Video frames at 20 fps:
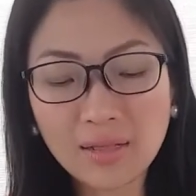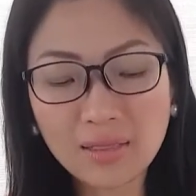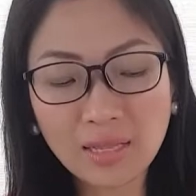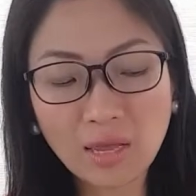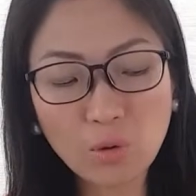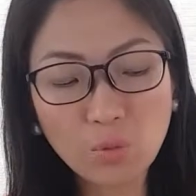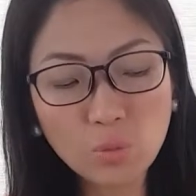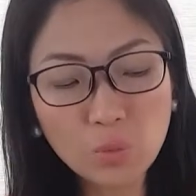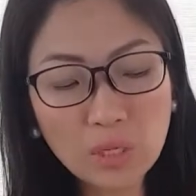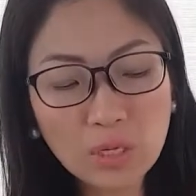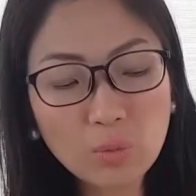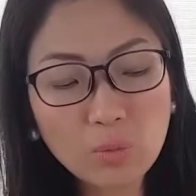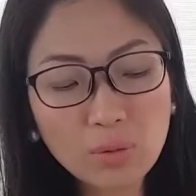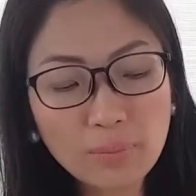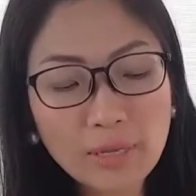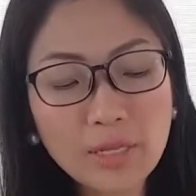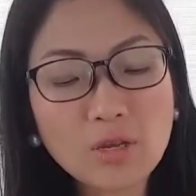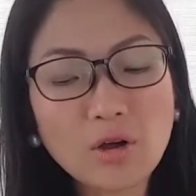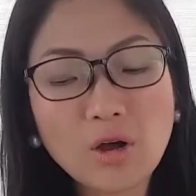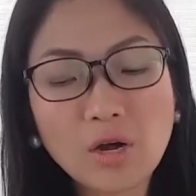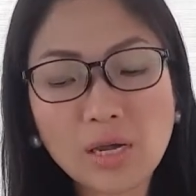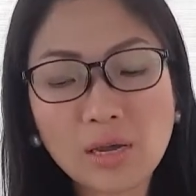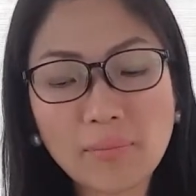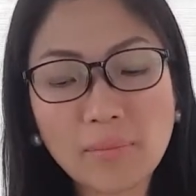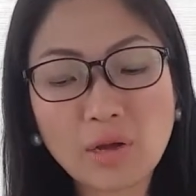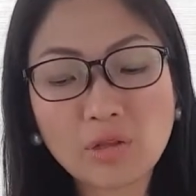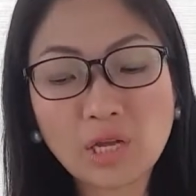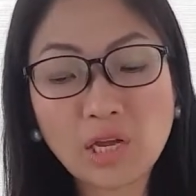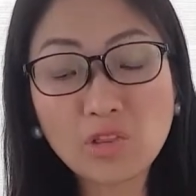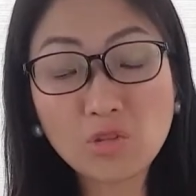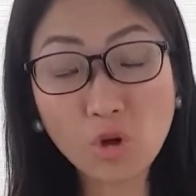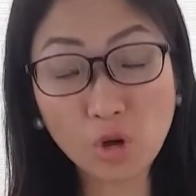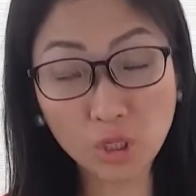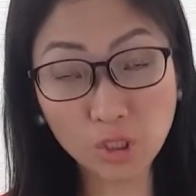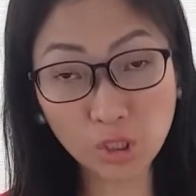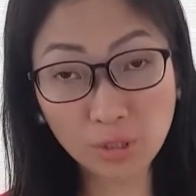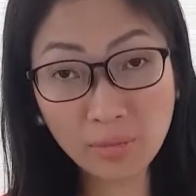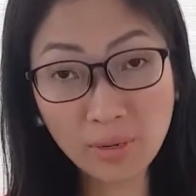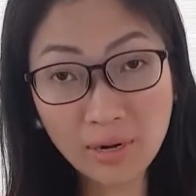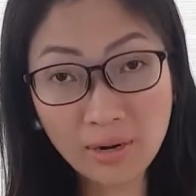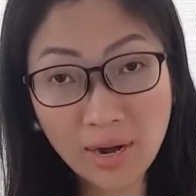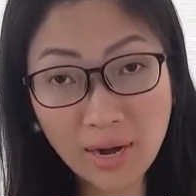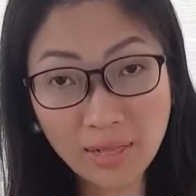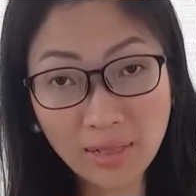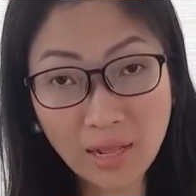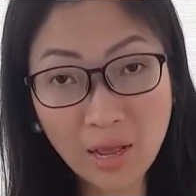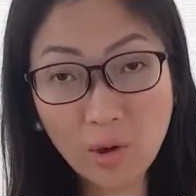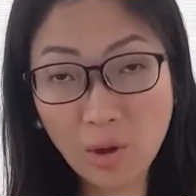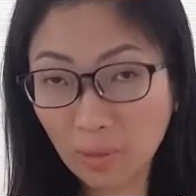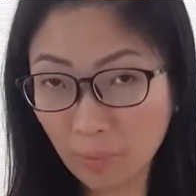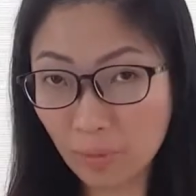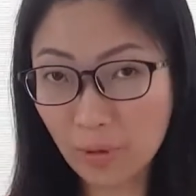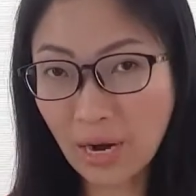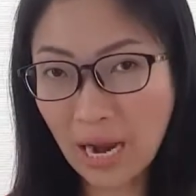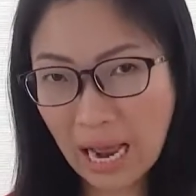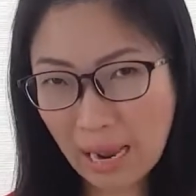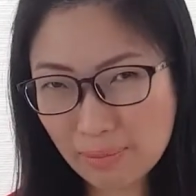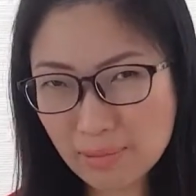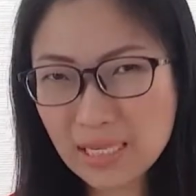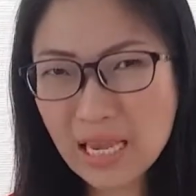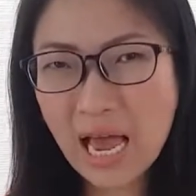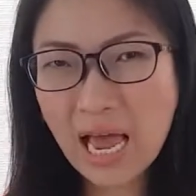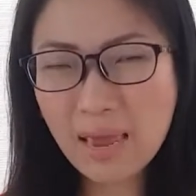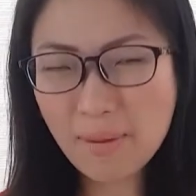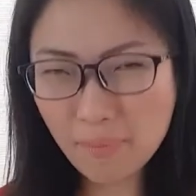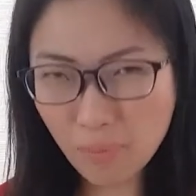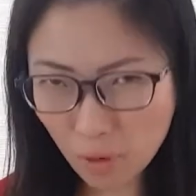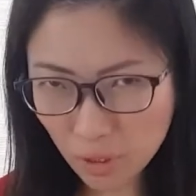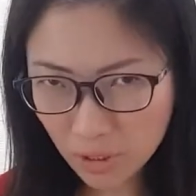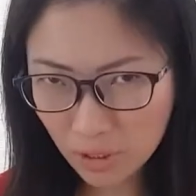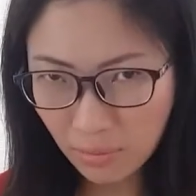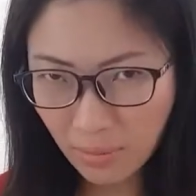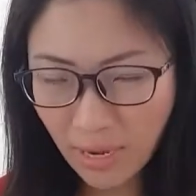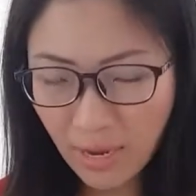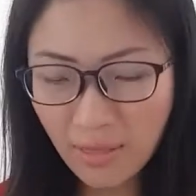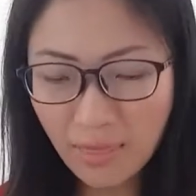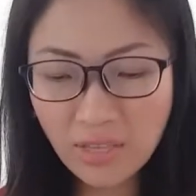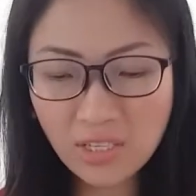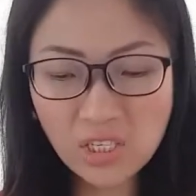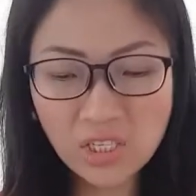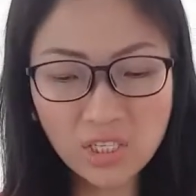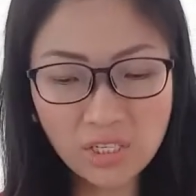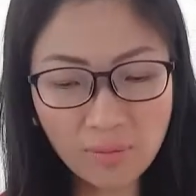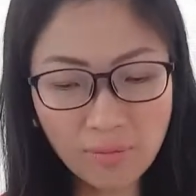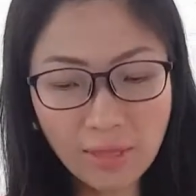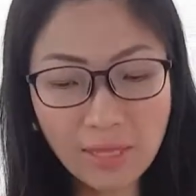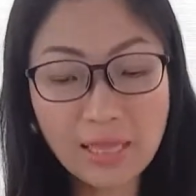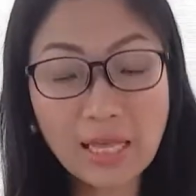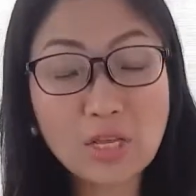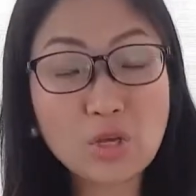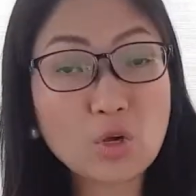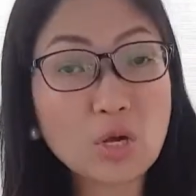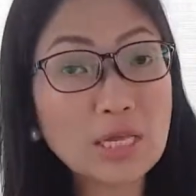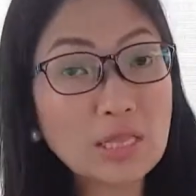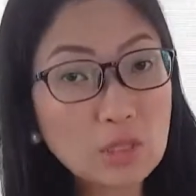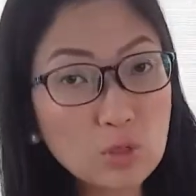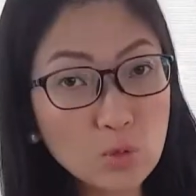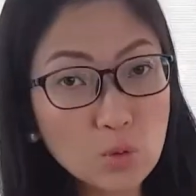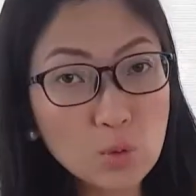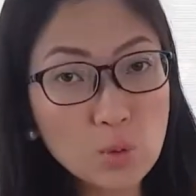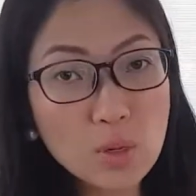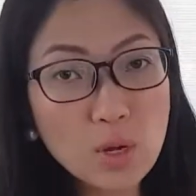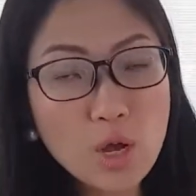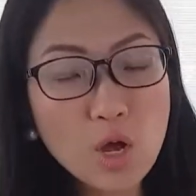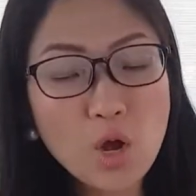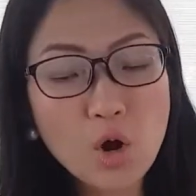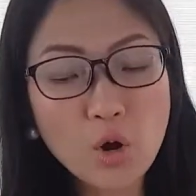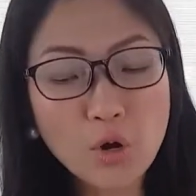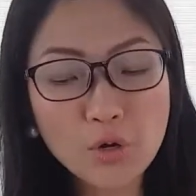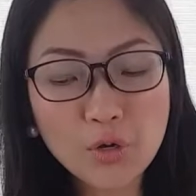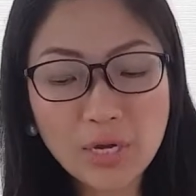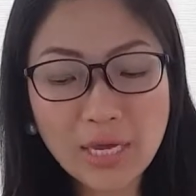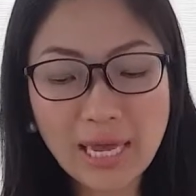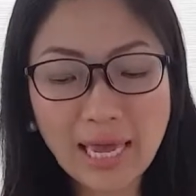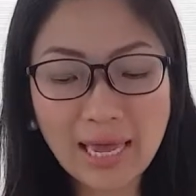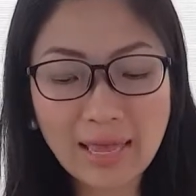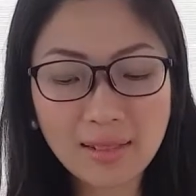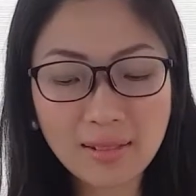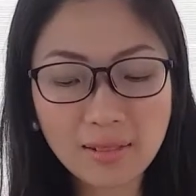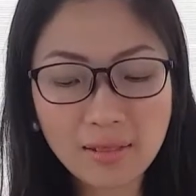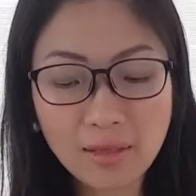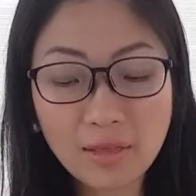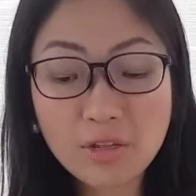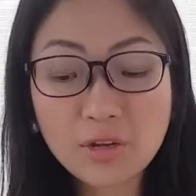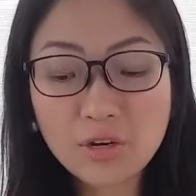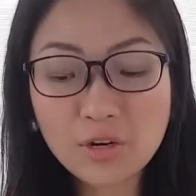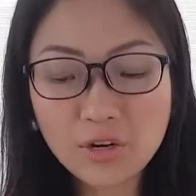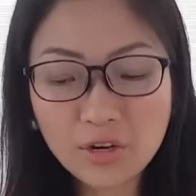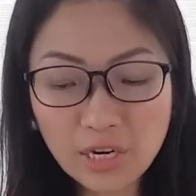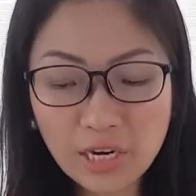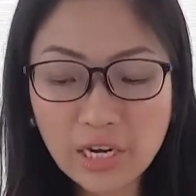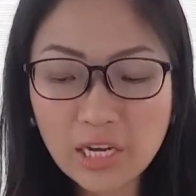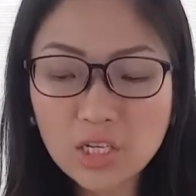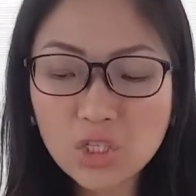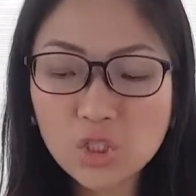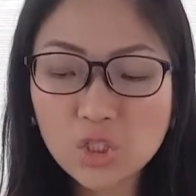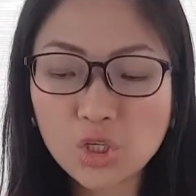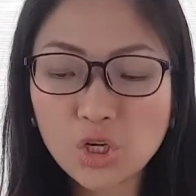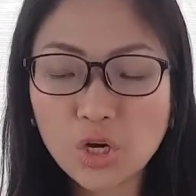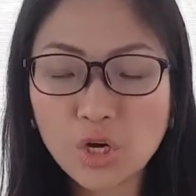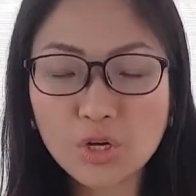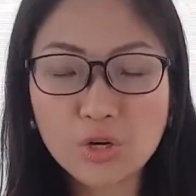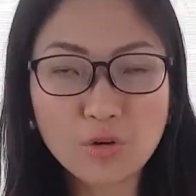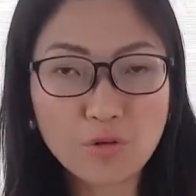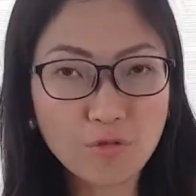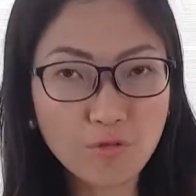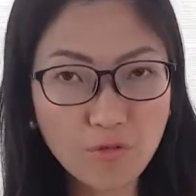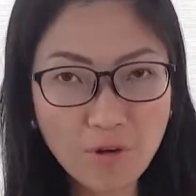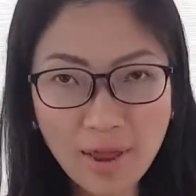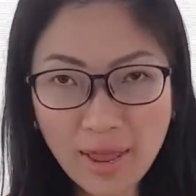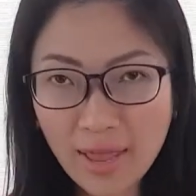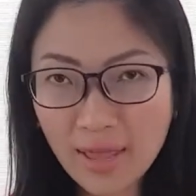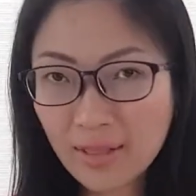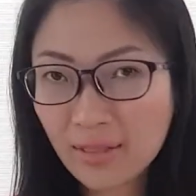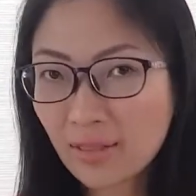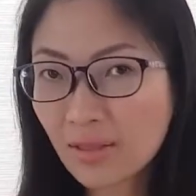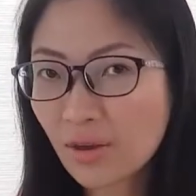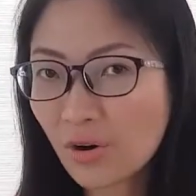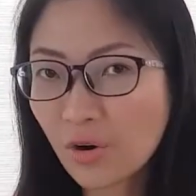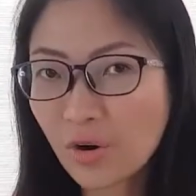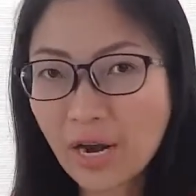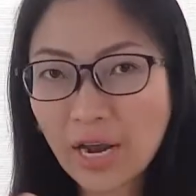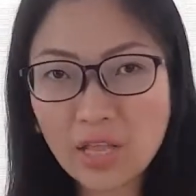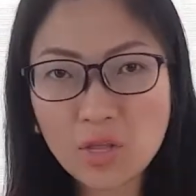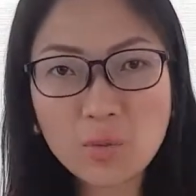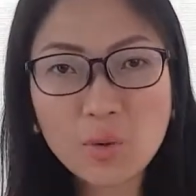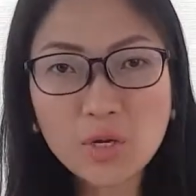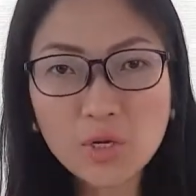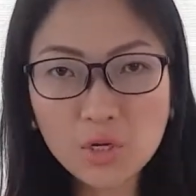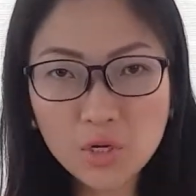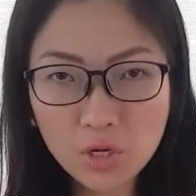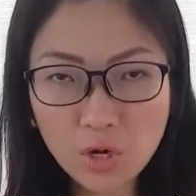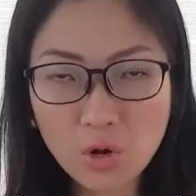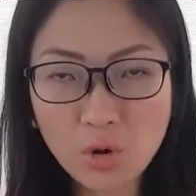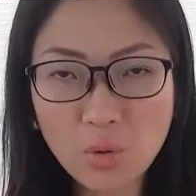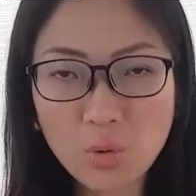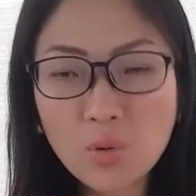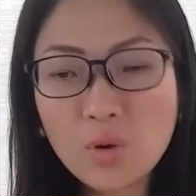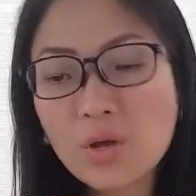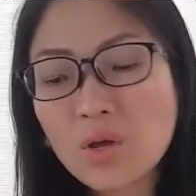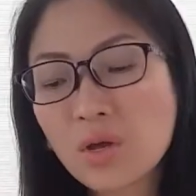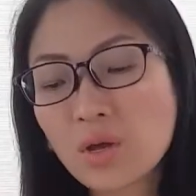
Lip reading: Now, we will be talking about anosmia right now, and perhaps hyposmia. This is something that you can do, or you can encourage your friend or anyone you know